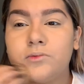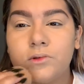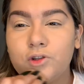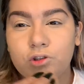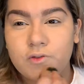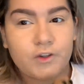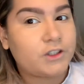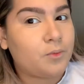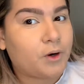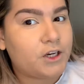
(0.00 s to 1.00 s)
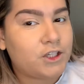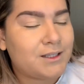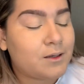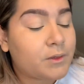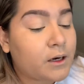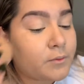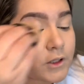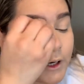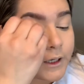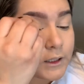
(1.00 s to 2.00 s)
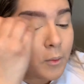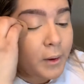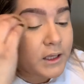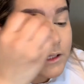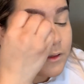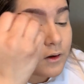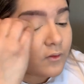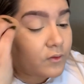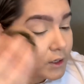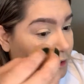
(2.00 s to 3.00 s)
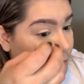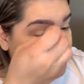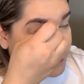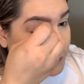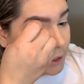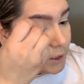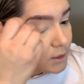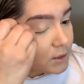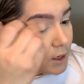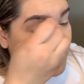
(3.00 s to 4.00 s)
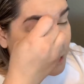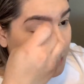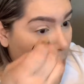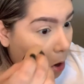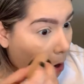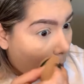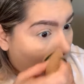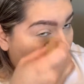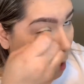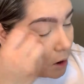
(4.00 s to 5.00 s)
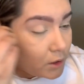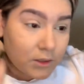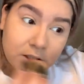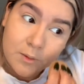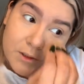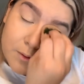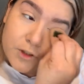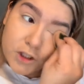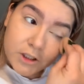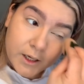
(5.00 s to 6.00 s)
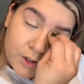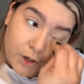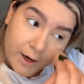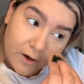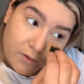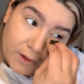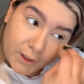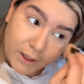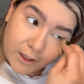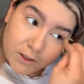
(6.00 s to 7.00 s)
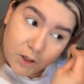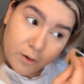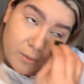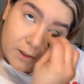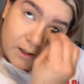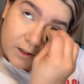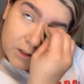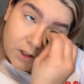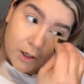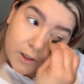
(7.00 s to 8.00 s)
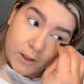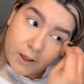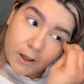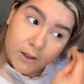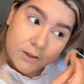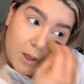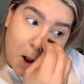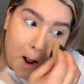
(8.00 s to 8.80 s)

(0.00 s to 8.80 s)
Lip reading: those first impressions sometimes aren't the best videos, because sometimes you just gotta try different things, you know what I mean? Like certain things,